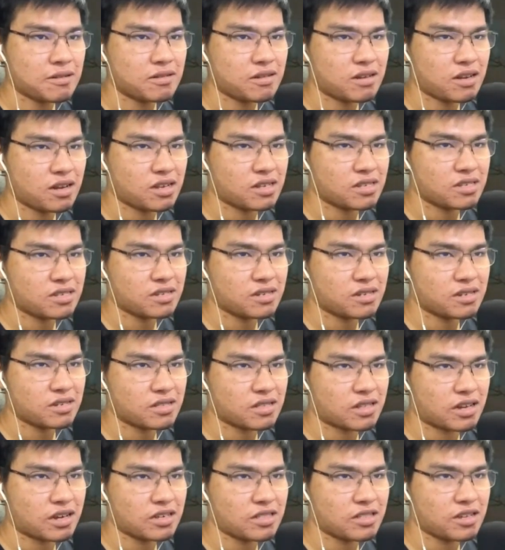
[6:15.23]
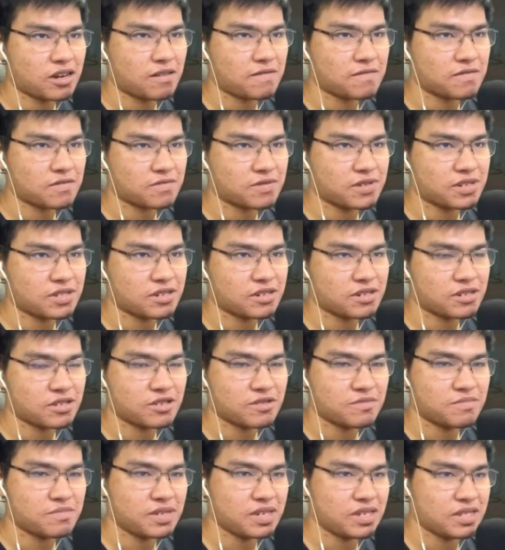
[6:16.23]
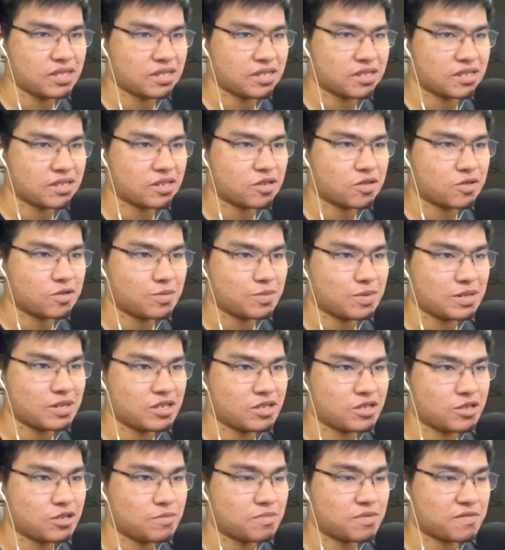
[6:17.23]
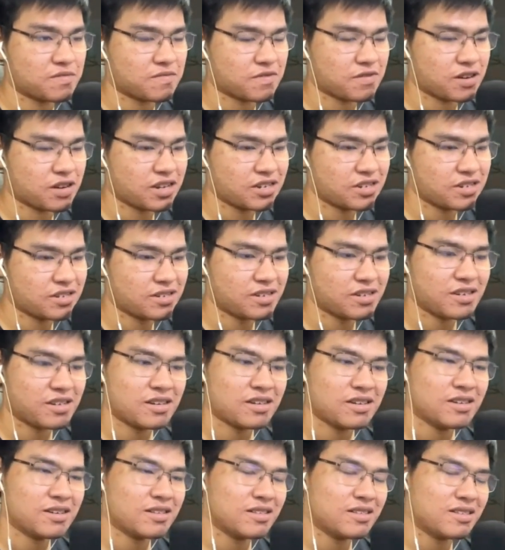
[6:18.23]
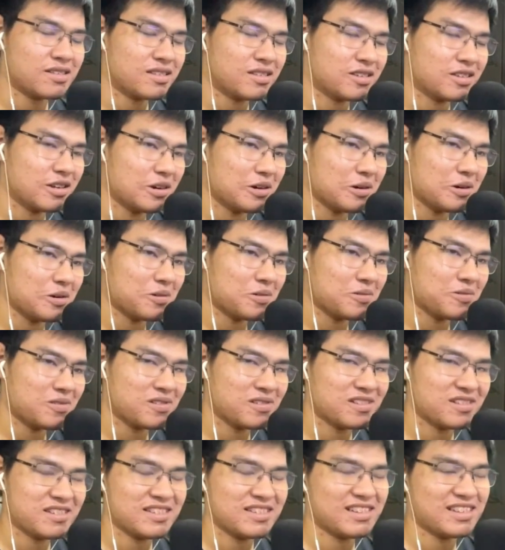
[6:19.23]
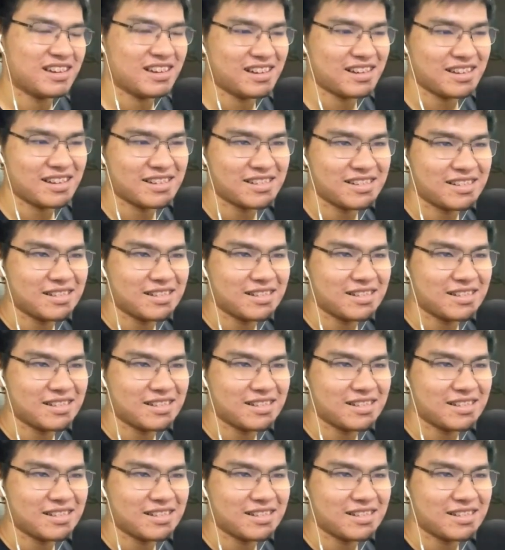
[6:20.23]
As a light novel reader, to me, this is going to be super fresh. So, yeah.